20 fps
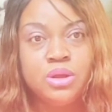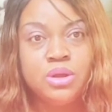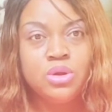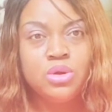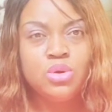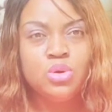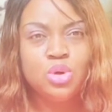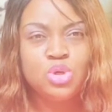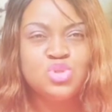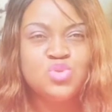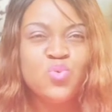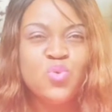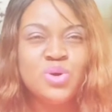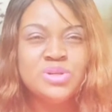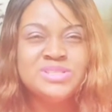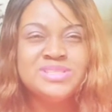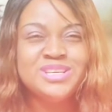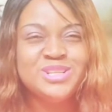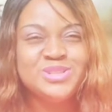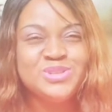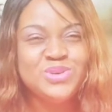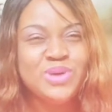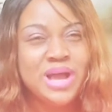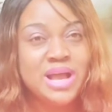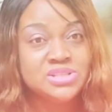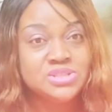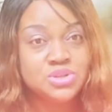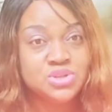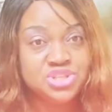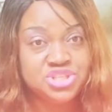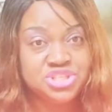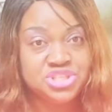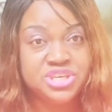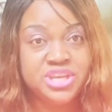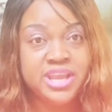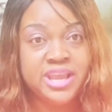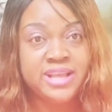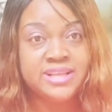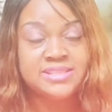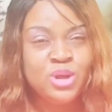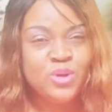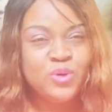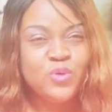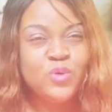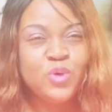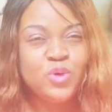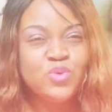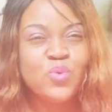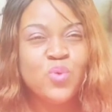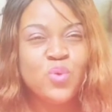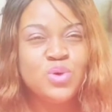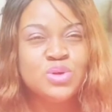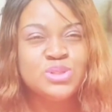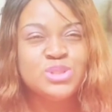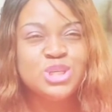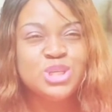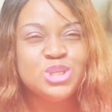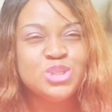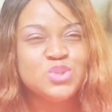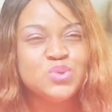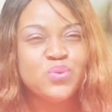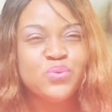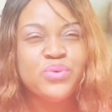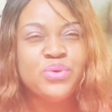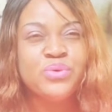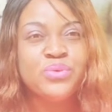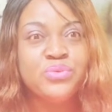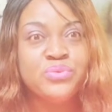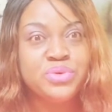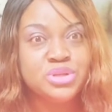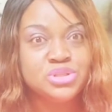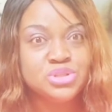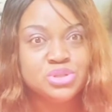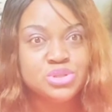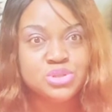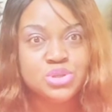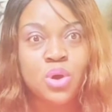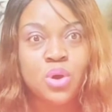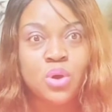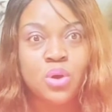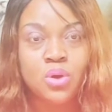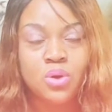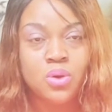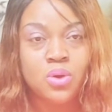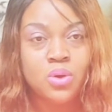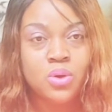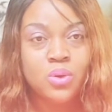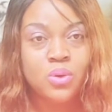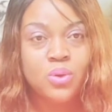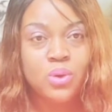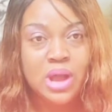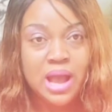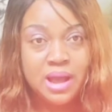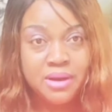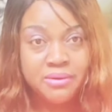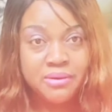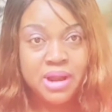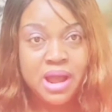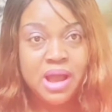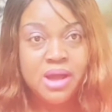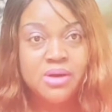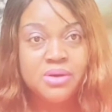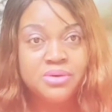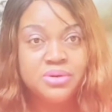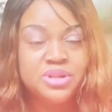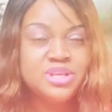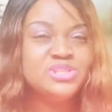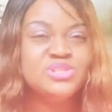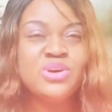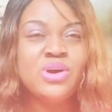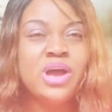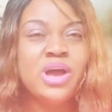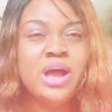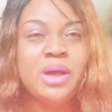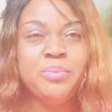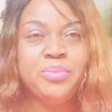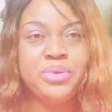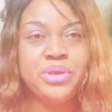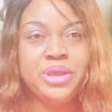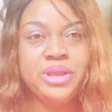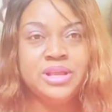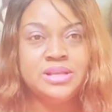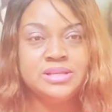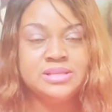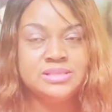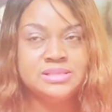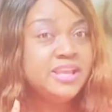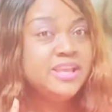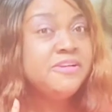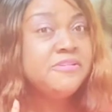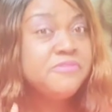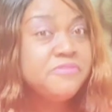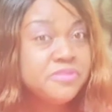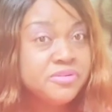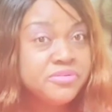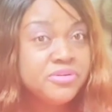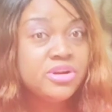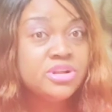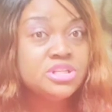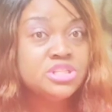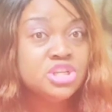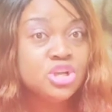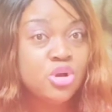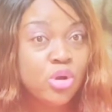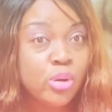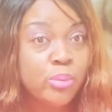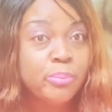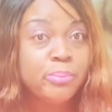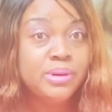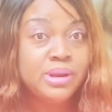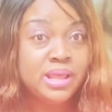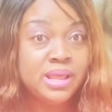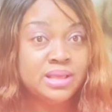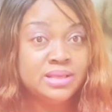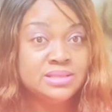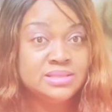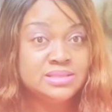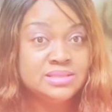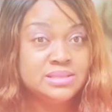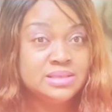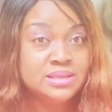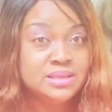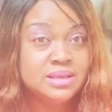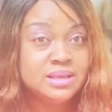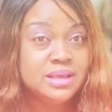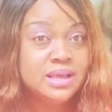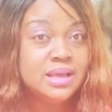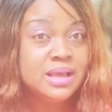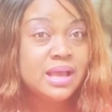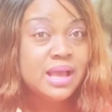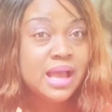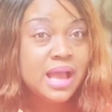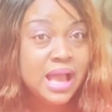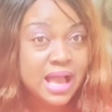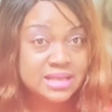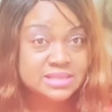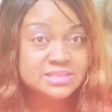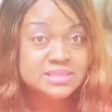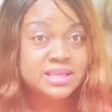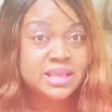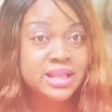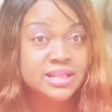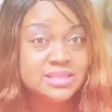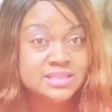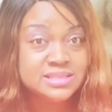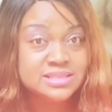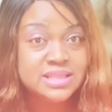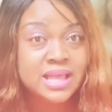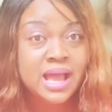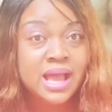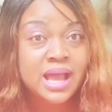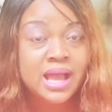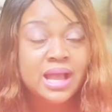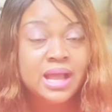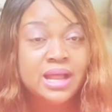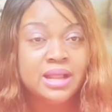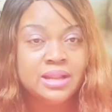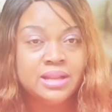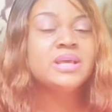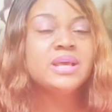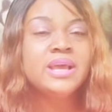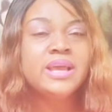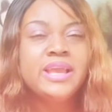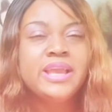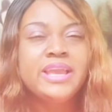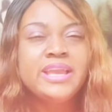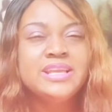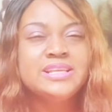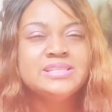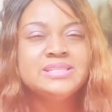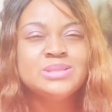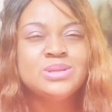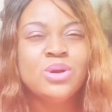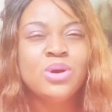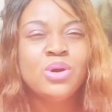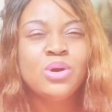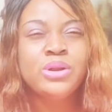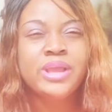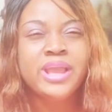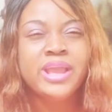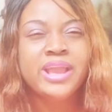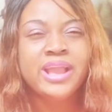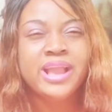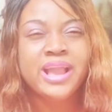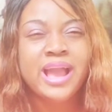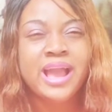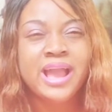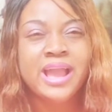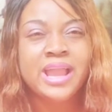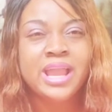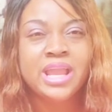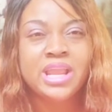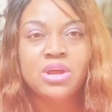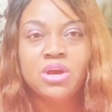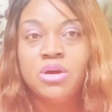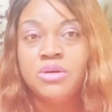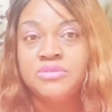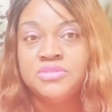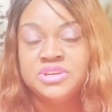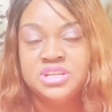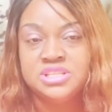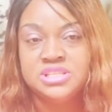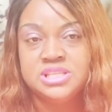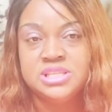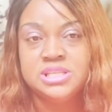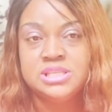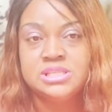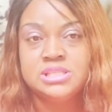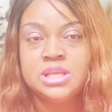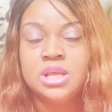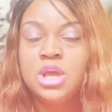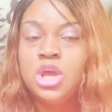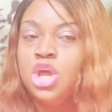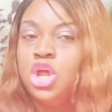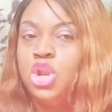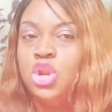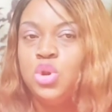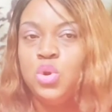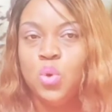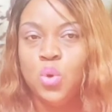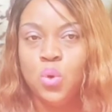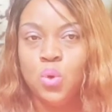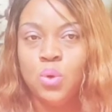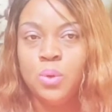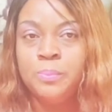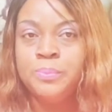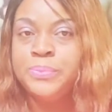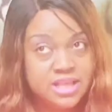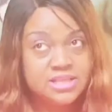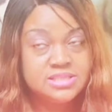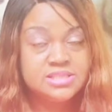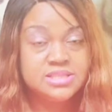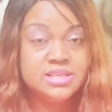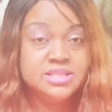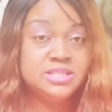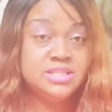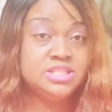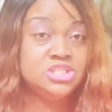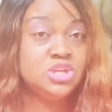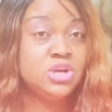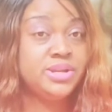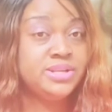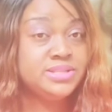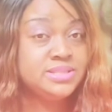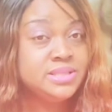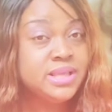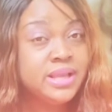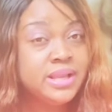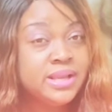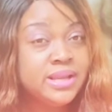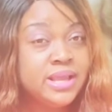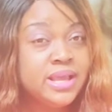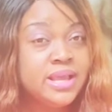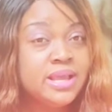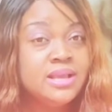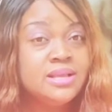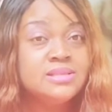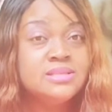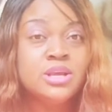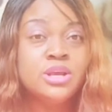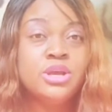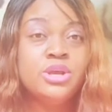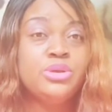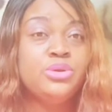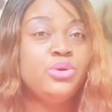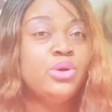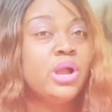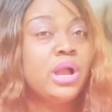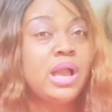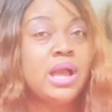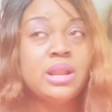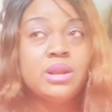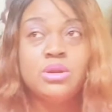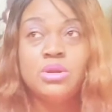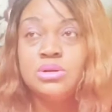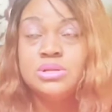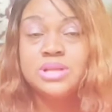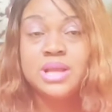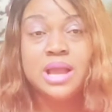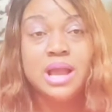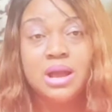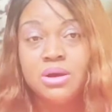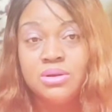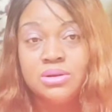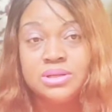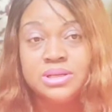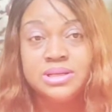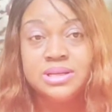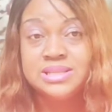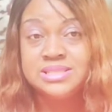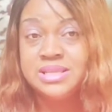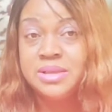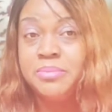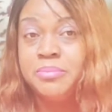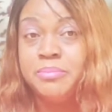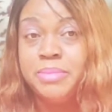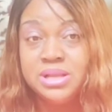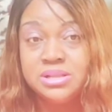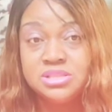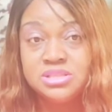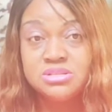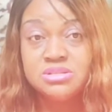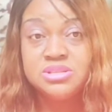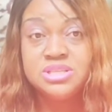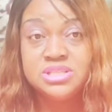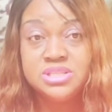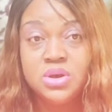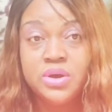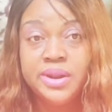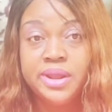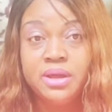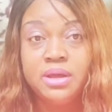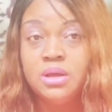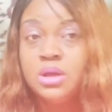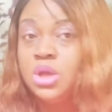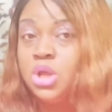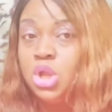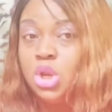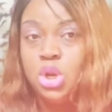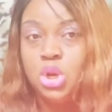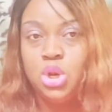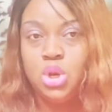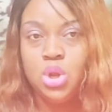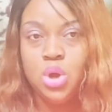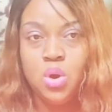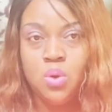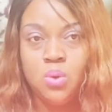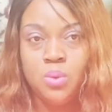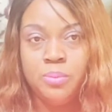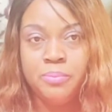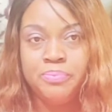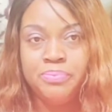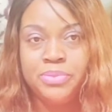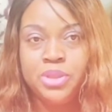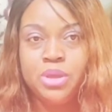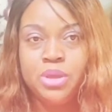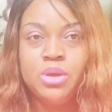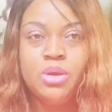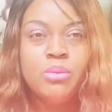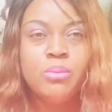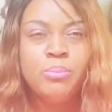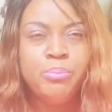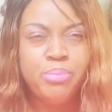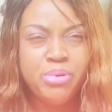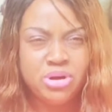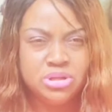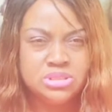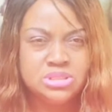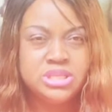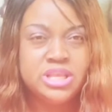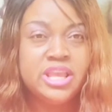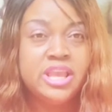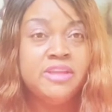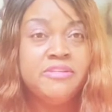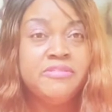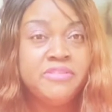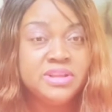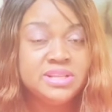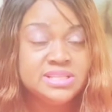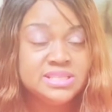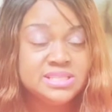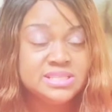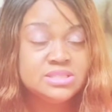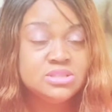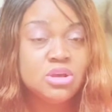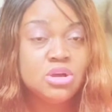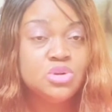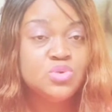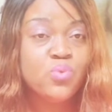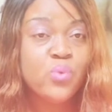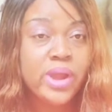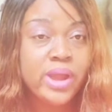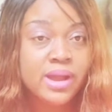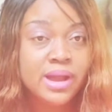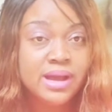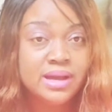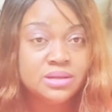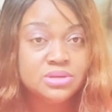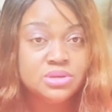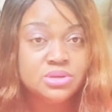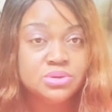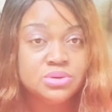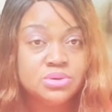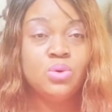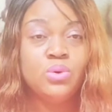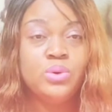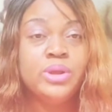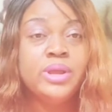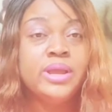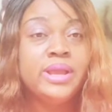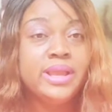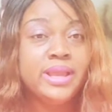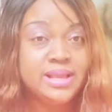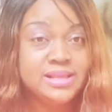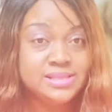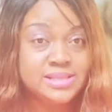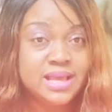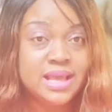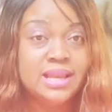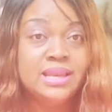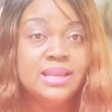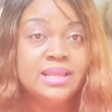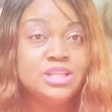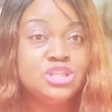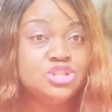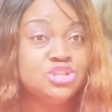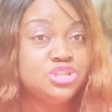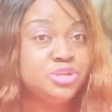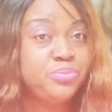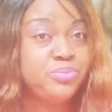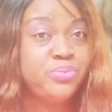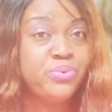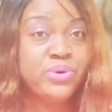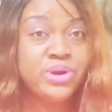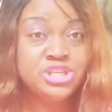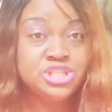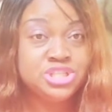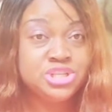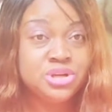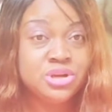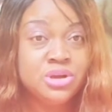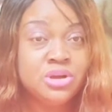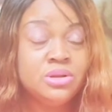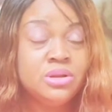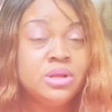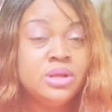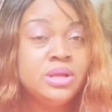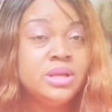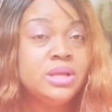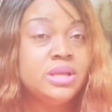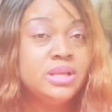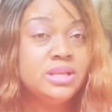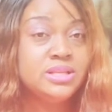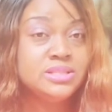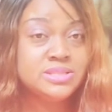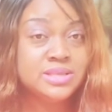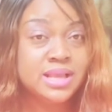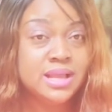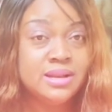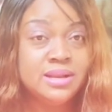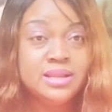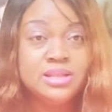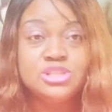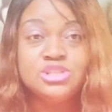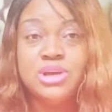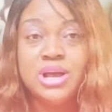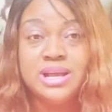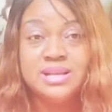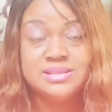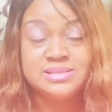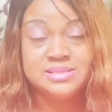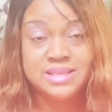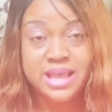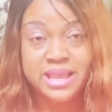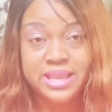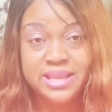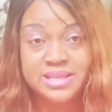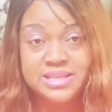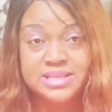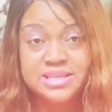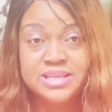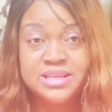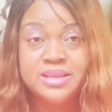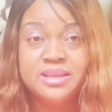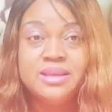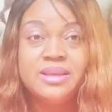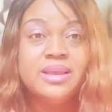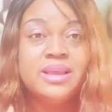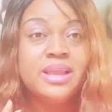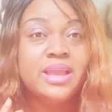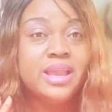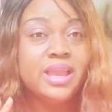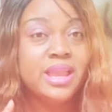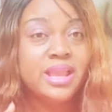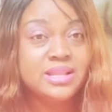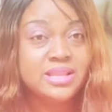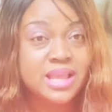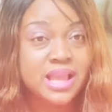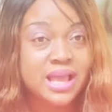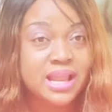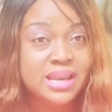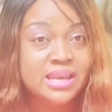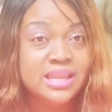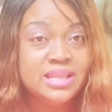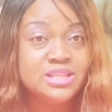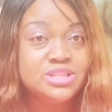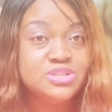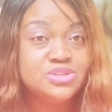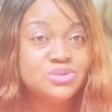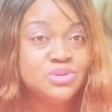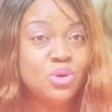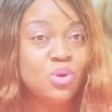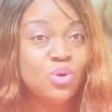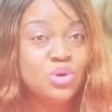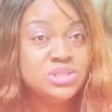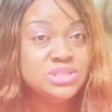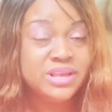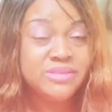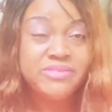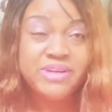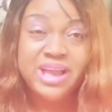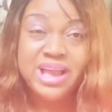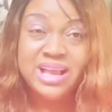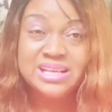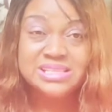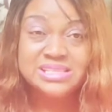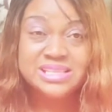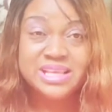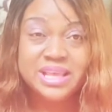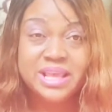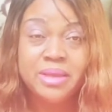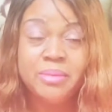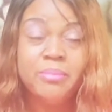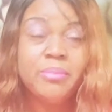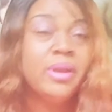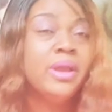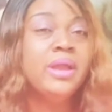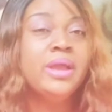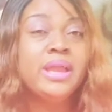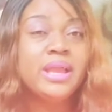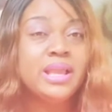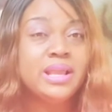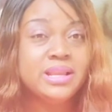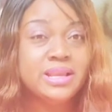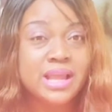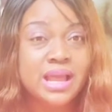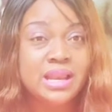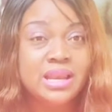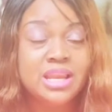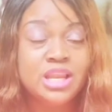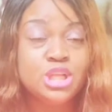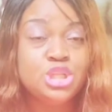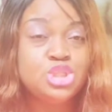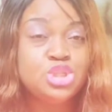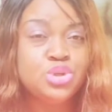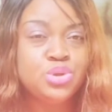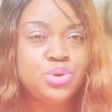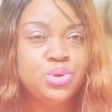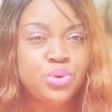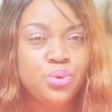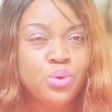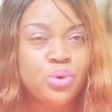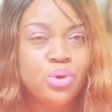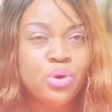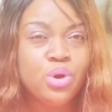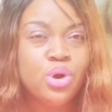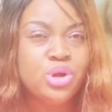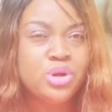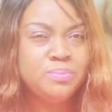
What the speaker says: not wanting to associate, not wanting to feel free to talk around his or her peers. Inferiority complex, as it stands, is not a kind of disease. No, it is not a sickness. You cannot count it as a mental disorder. No, but if it's not well handled, it can lead to depression, it can lead to anxiety, it can lead to low self-esteem, it can lead to you not